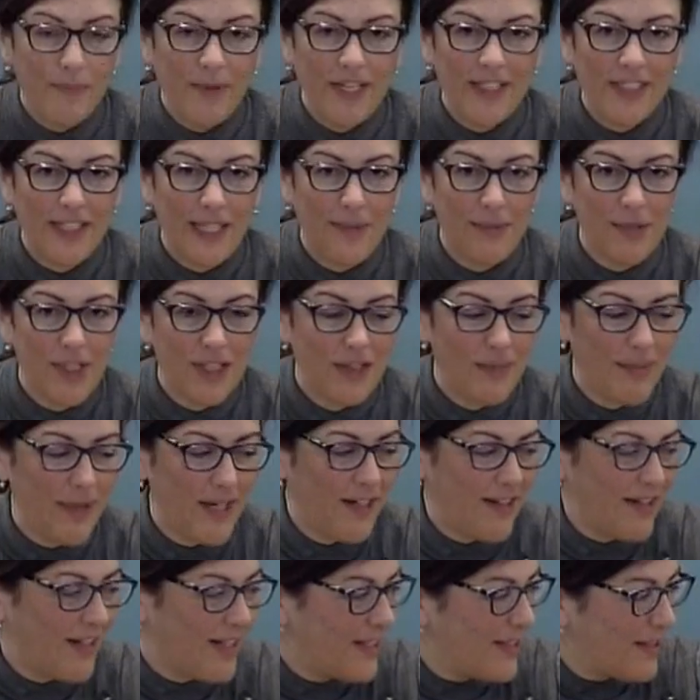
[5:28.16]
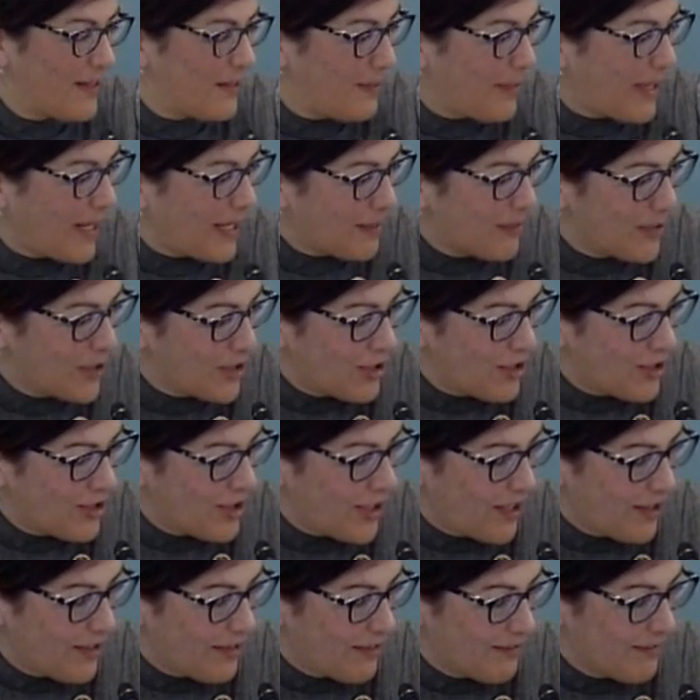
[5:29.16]
My time's expired. I yield back, Mr.
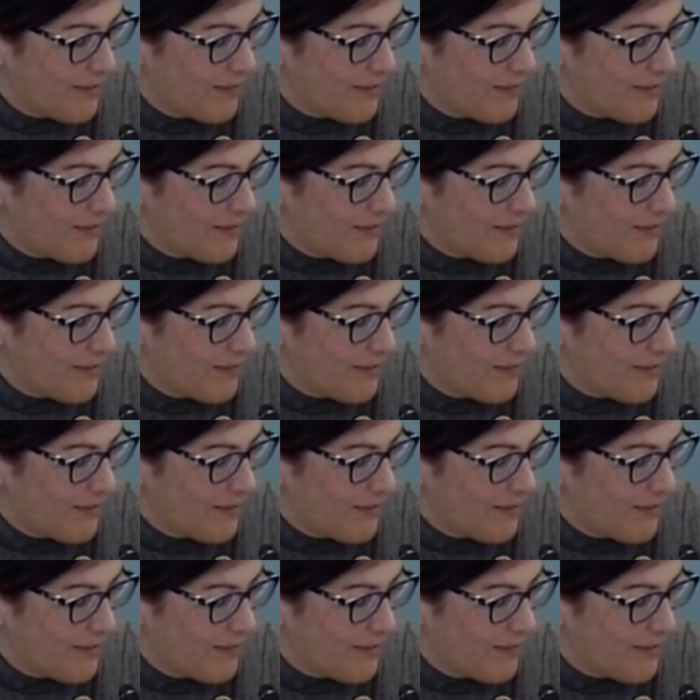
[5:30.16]
Chair.